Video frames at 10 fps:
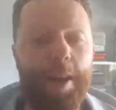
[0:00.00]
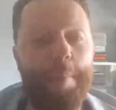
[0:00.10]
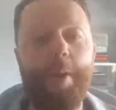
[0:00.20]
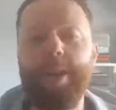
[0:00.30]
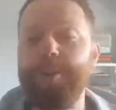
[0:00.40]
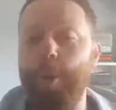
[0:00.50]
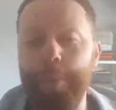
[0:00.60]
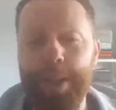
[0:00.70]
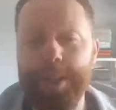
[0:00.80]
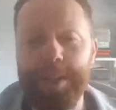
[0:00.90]
Like apparently
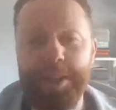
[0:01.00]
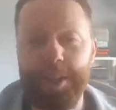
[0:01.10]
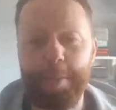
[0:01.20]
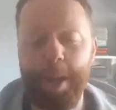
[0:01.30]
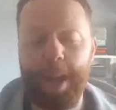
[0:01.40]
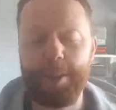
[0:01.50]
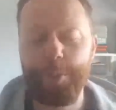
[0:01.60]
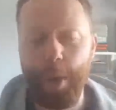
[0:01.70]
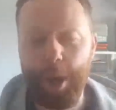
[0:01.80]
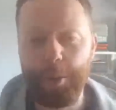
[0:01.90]
Tompkins isn't going to play as
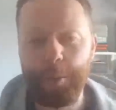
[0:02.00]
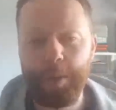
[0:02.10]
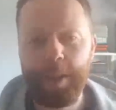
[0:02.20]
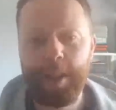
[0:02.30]
well.